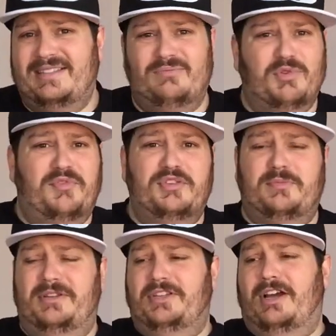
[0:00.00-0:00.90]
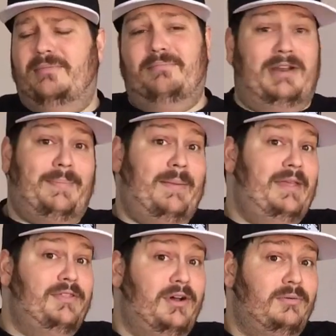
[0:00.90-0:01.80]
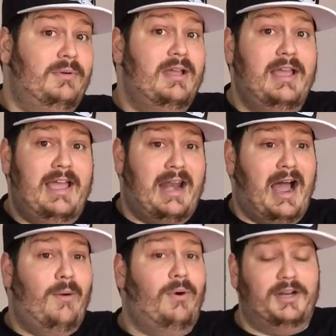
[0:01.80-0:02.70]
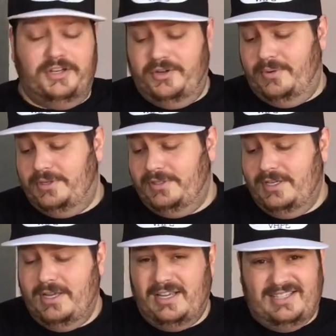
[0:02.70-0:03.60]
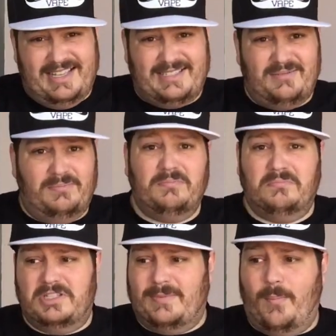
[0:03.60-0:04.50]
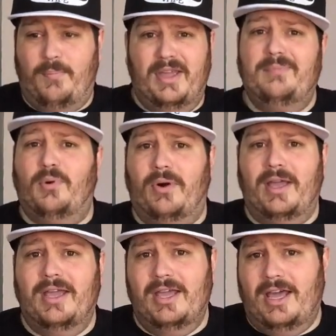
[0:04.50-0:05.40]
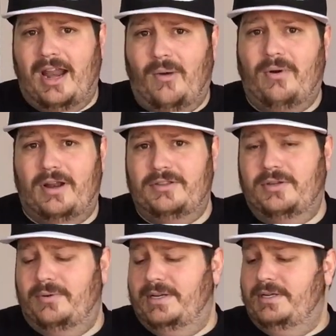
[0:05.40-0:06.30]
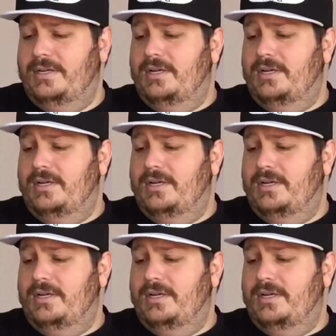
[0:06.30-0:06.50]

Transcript: Reviews have been done, not by me though, and I want to do it because that's because I'm a big boy and I want to do it.